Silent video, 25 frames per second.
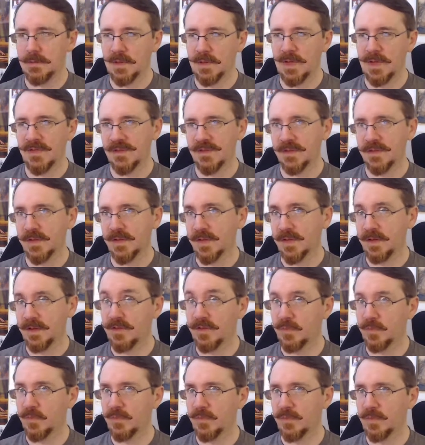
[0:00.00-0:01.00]
has a like
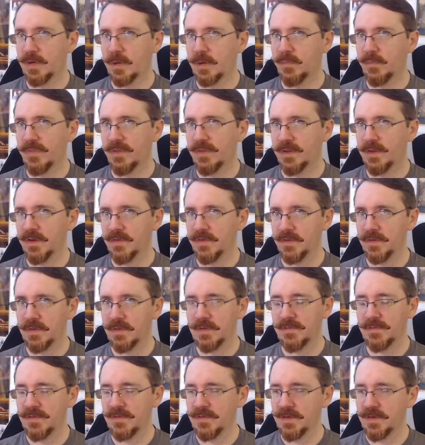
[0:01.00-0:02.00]
and subscribe thing, so I
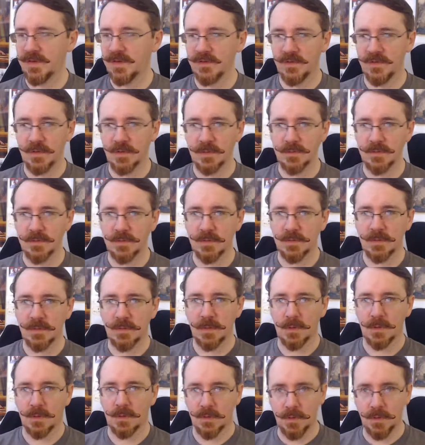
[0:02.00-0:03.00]
don't have to say it as often.
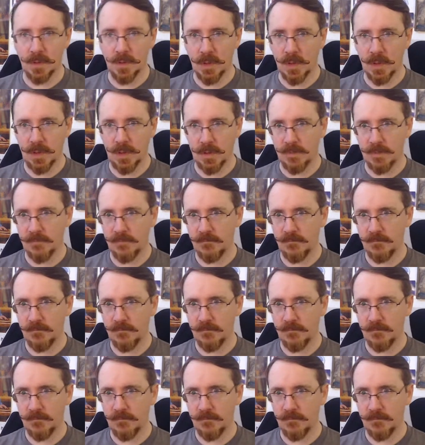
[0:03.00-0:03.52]
Whew.